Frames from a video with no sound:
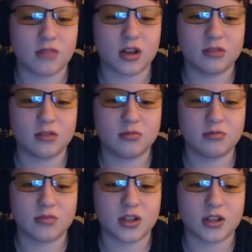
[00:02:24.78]
Okay.
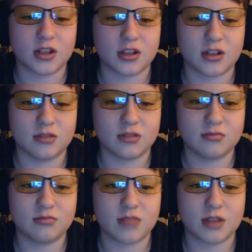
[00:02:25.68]
See you guys later.
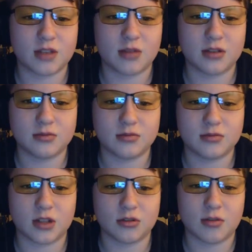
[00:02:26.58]
As well,
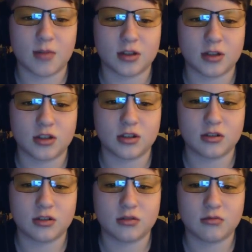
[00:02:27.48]
don't dream about cheese.